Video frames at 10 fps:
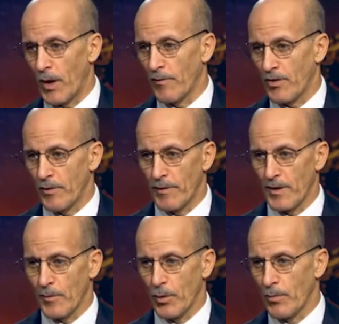twelve is
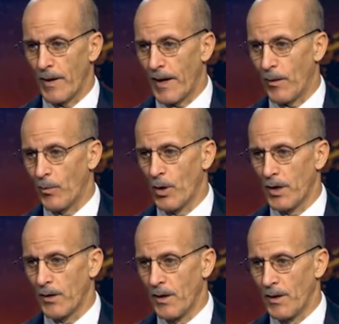divisible by
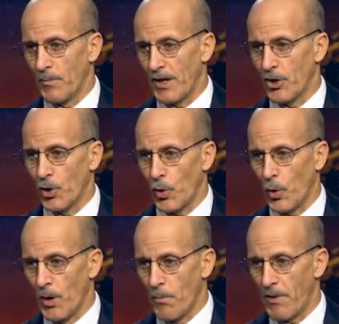one, by
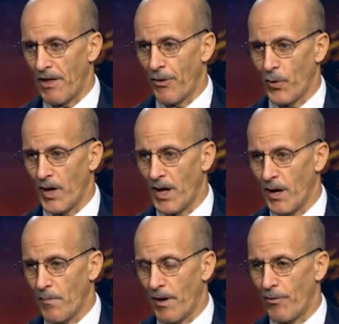two, by
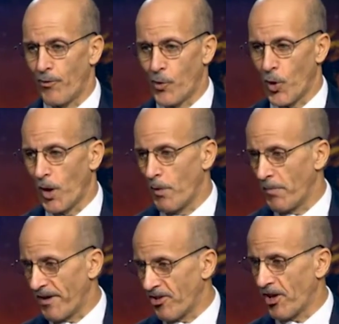three, by four,
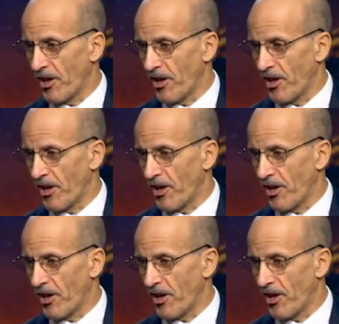by